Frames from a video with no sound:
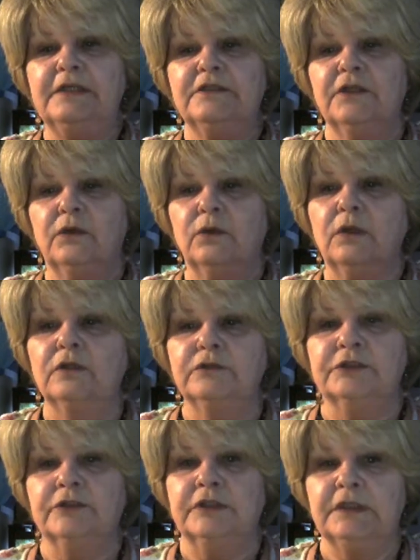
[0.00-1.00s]
until
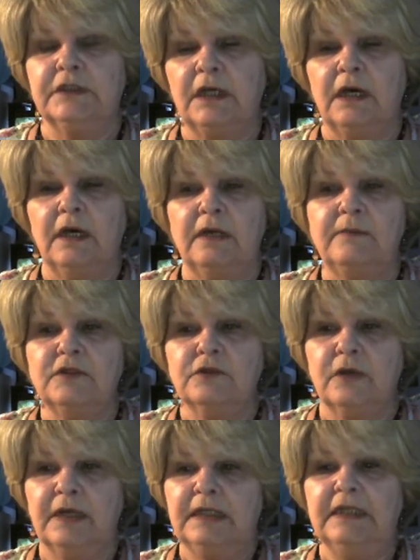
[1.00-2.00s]
closer to time and
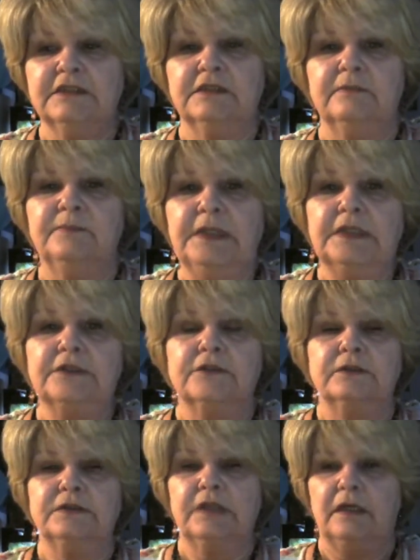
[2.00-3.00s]
try to get some
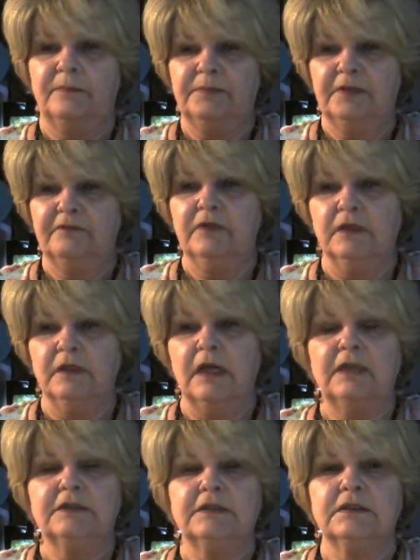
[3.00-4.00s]
pictures up of the
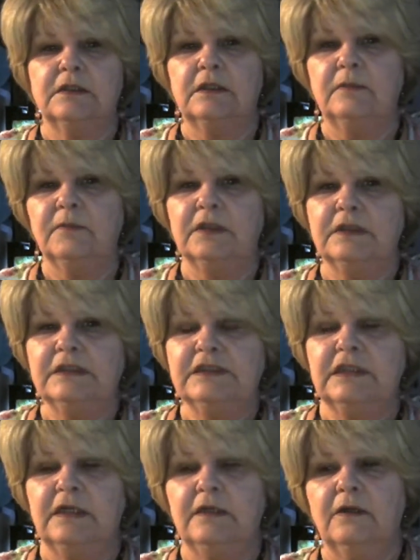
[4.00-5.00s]
lots that I'm going to
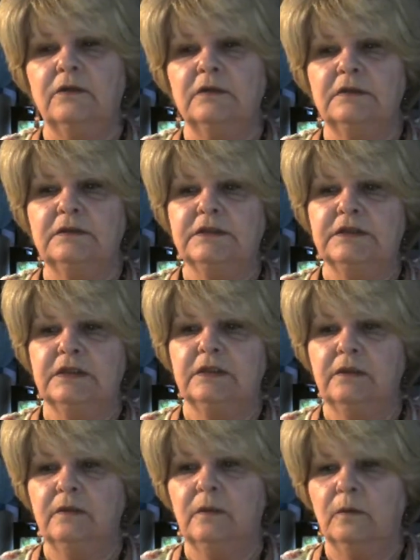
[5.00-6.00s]
sell.
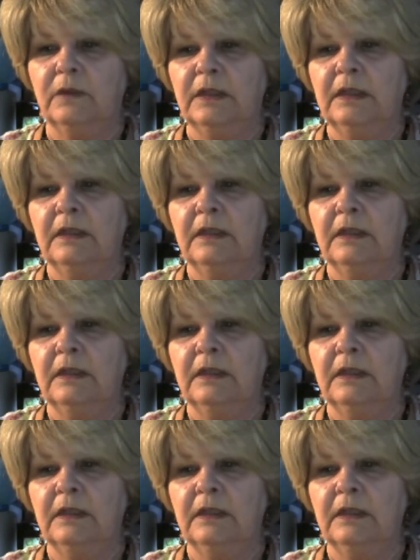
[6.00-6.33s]
So